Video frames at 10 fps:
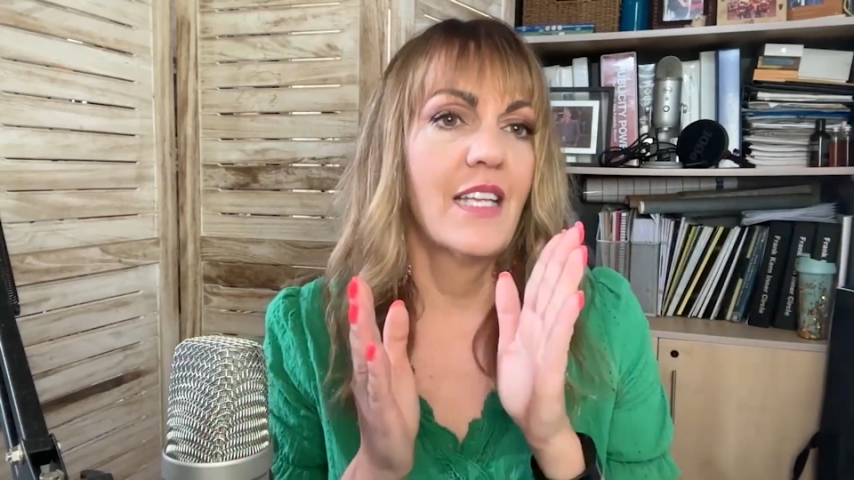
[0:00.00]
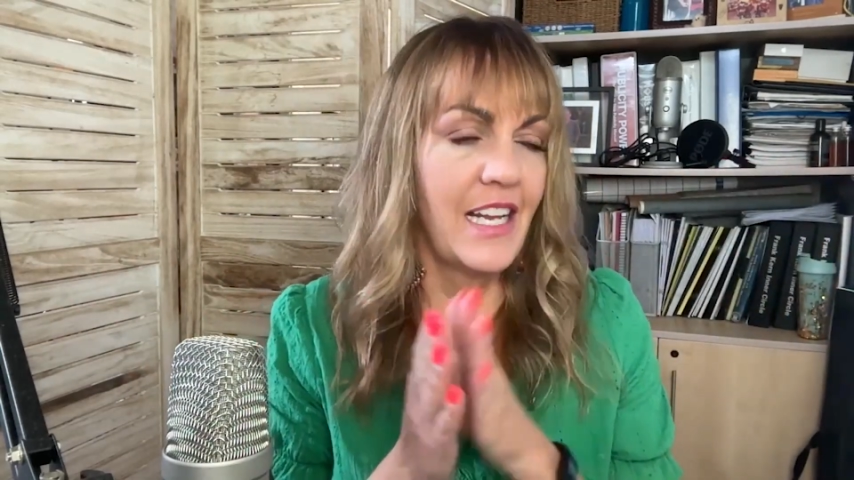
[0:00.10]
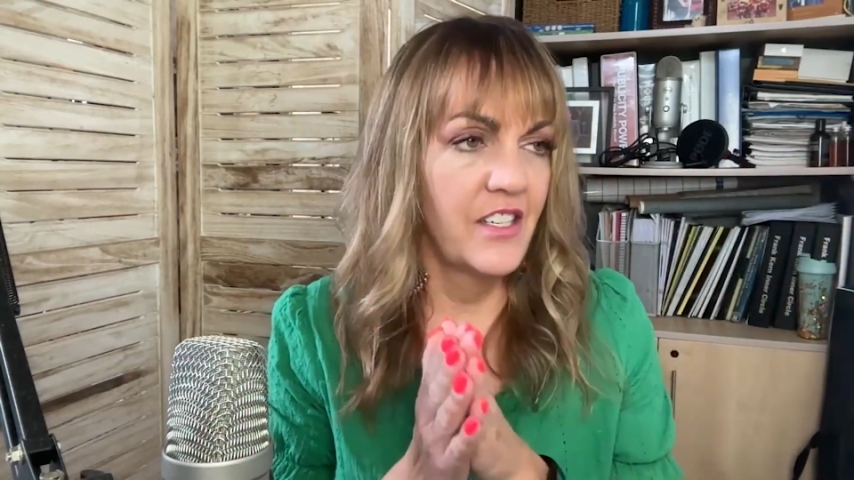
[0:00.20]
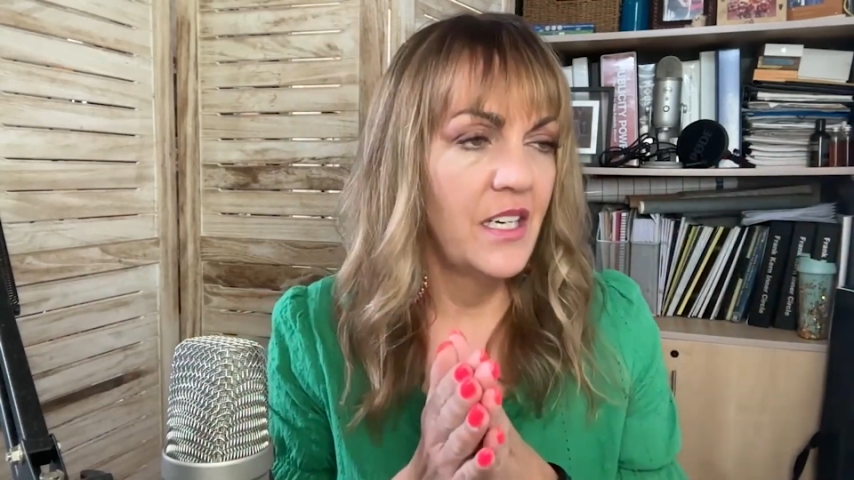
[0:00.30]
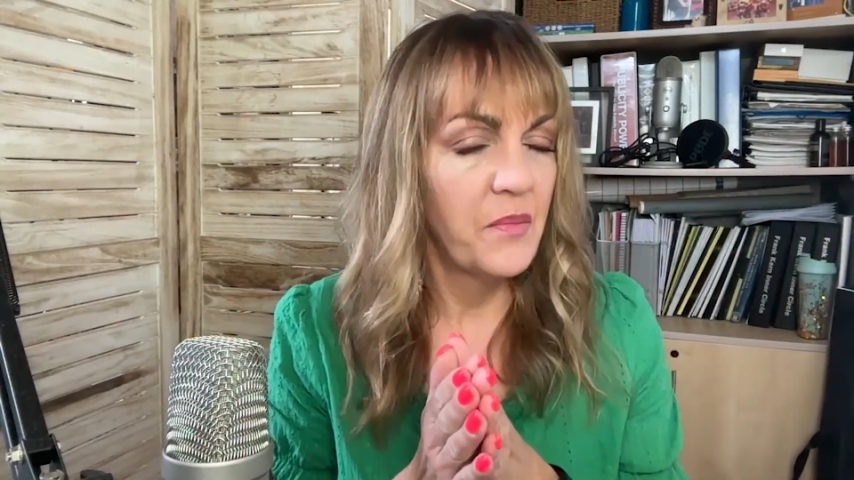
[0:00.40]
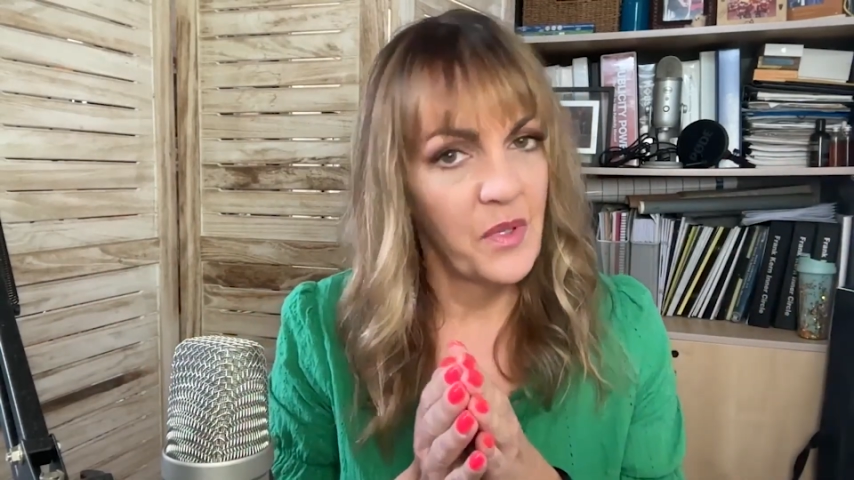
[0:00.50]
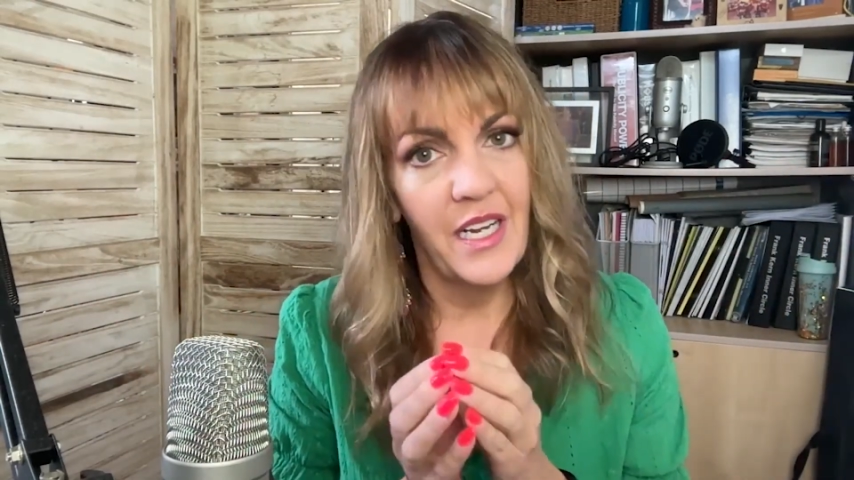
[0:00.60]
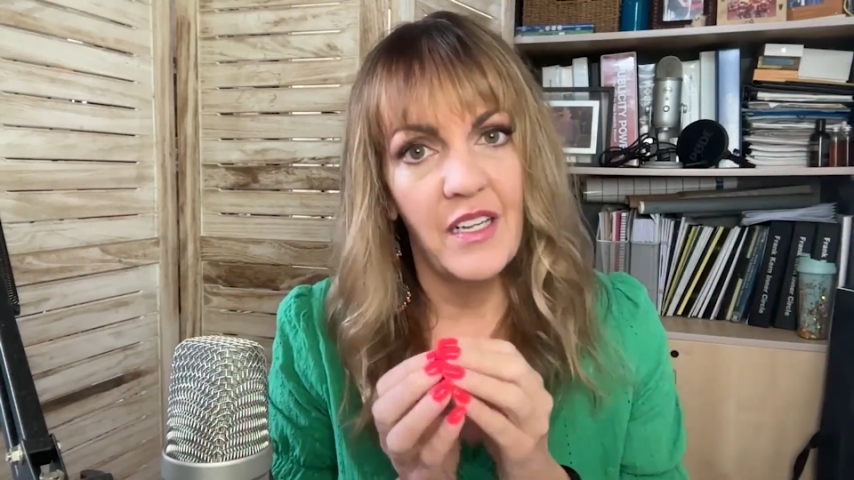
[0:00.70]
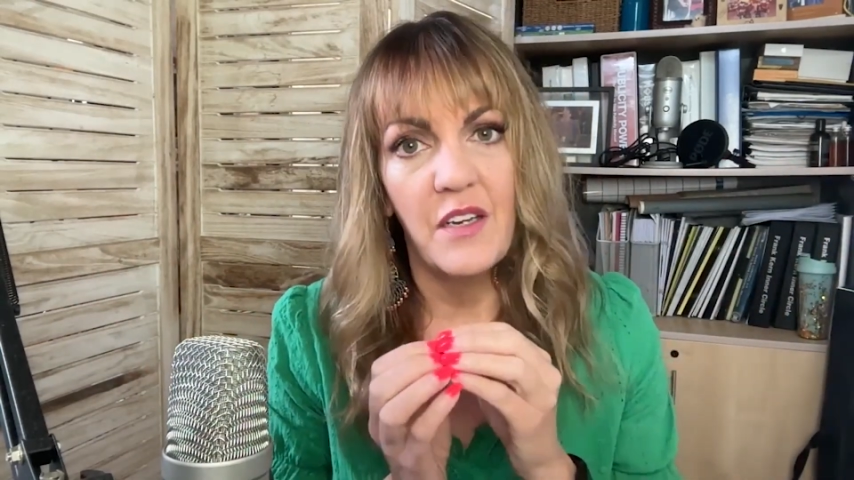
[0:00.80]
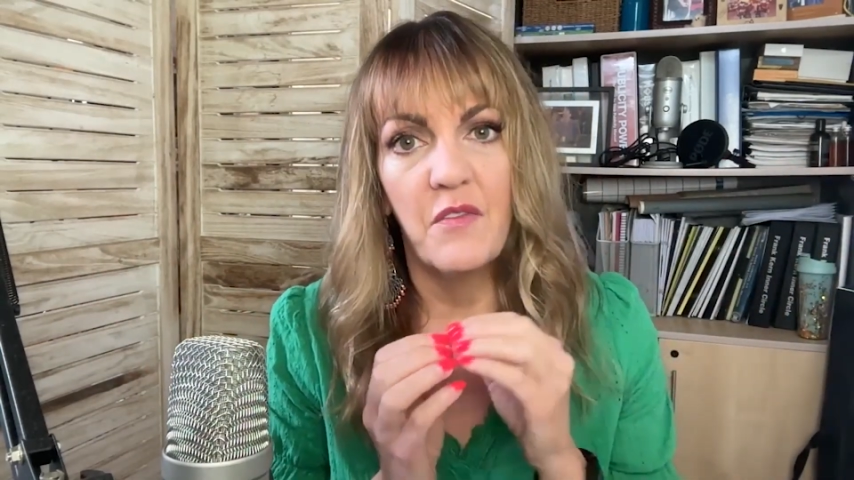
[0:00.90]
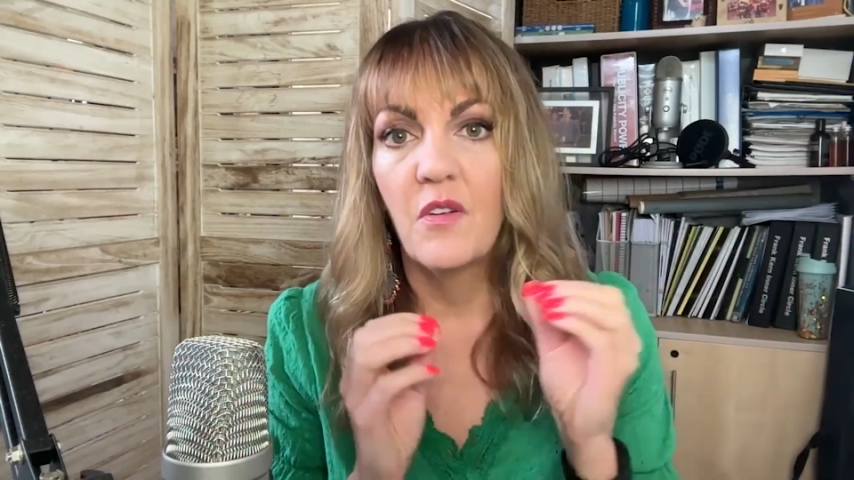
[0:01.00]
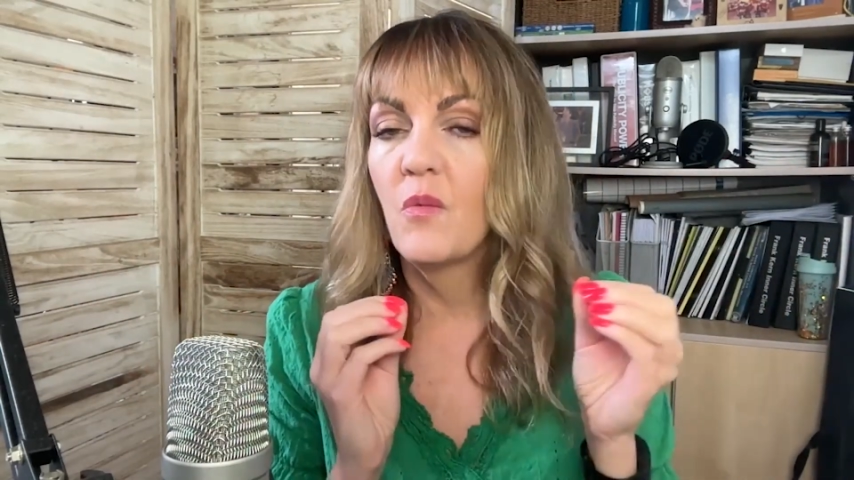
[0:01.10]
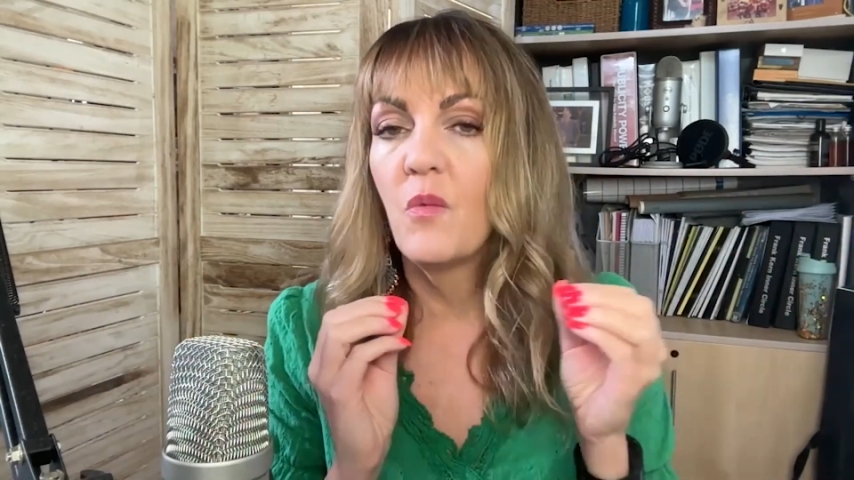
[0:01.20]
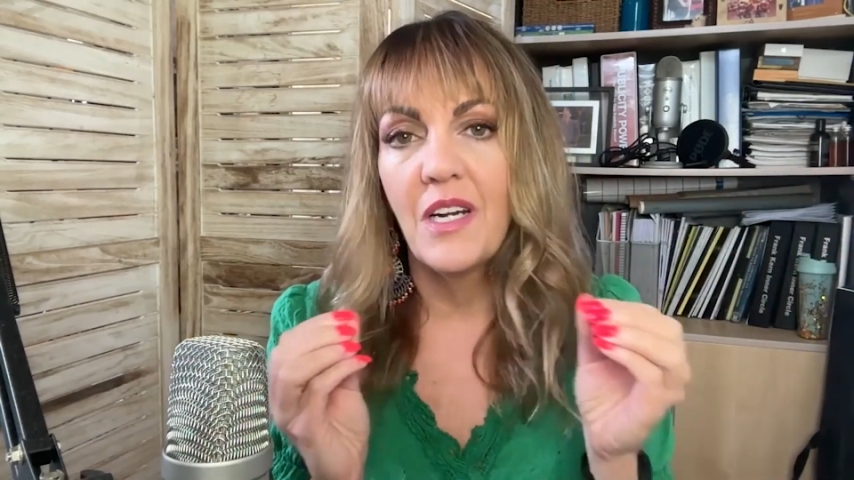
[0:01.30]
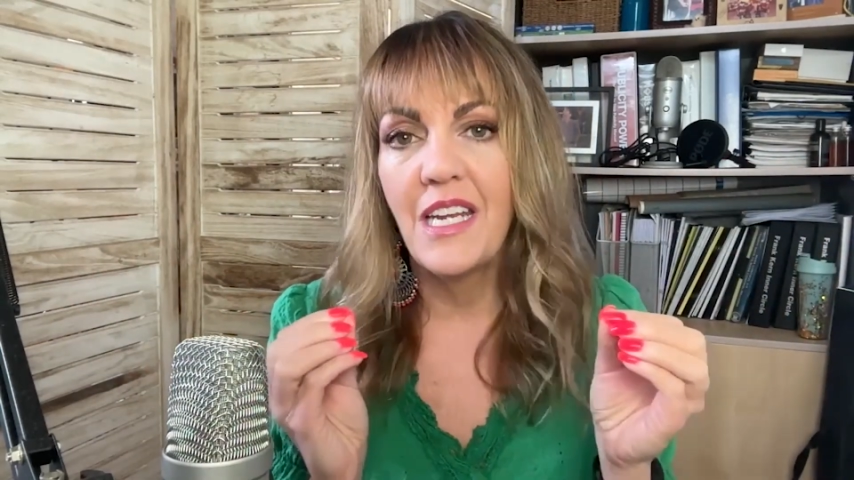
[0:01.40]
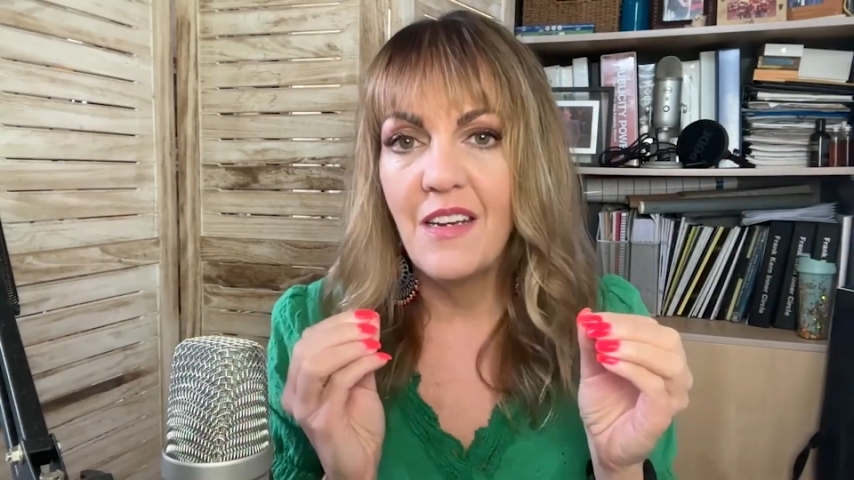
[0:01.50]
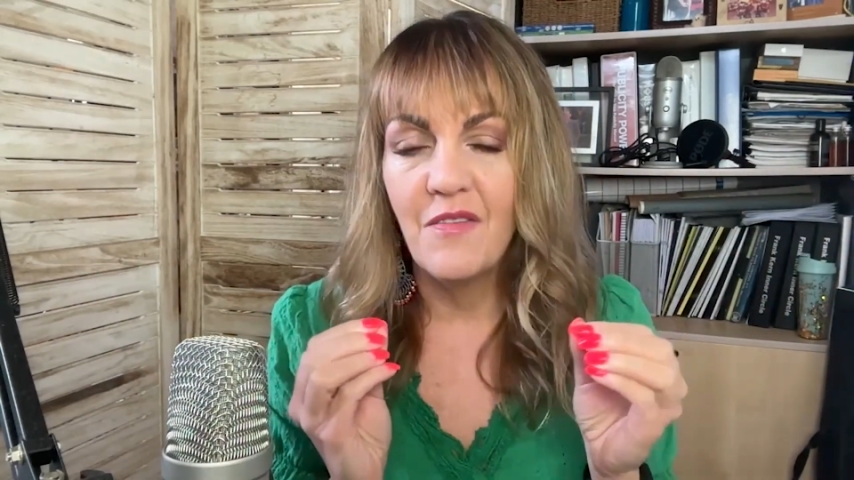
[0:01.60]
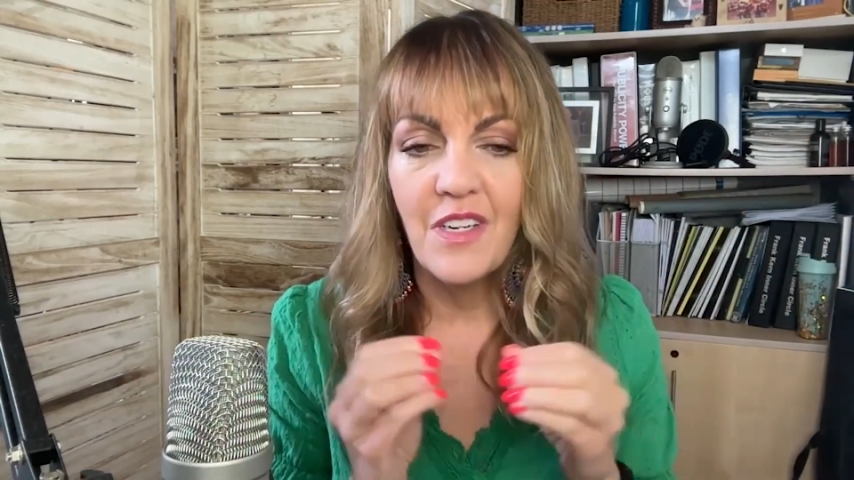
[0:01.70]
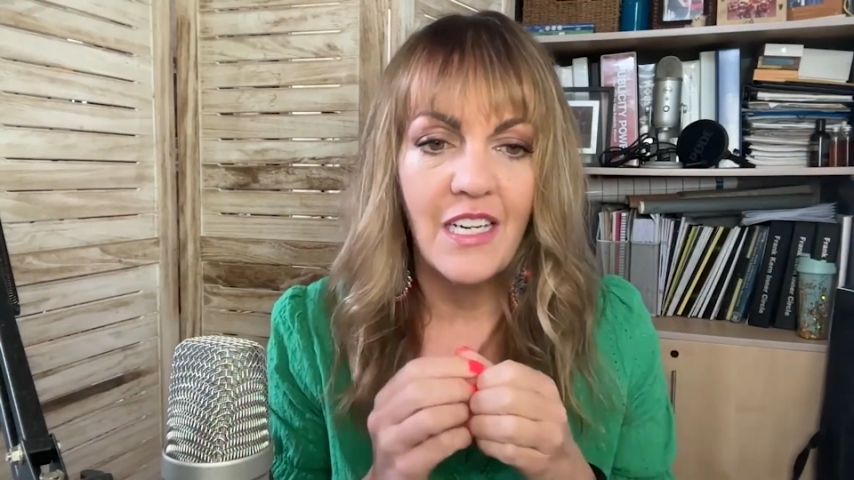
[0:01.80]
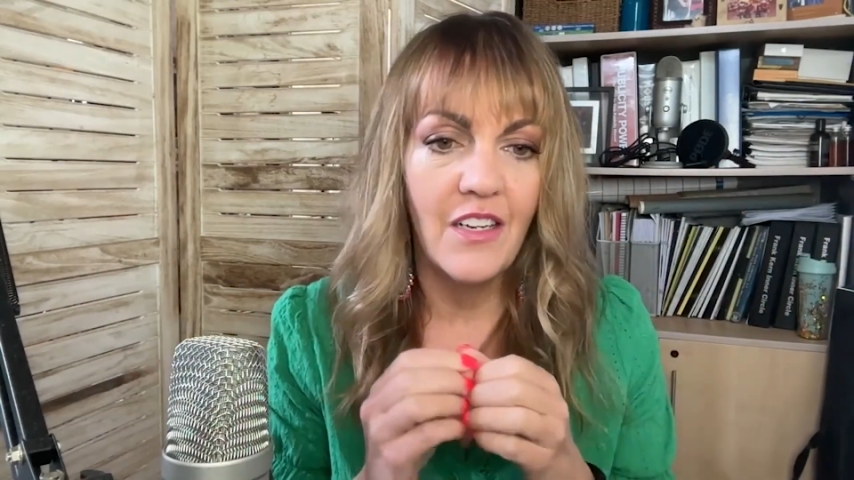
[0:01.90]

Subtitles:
catching up with Ellie for one evening.